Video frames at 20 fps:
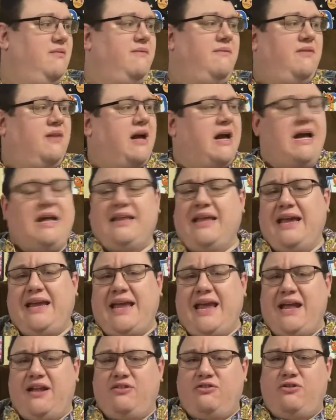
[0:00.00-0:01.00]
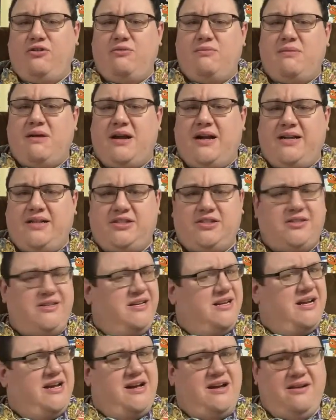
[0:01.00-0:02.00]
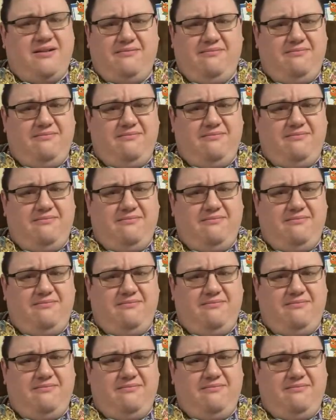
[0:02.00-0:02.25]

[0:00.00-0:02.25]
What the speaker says: nah, they can't do much. Now,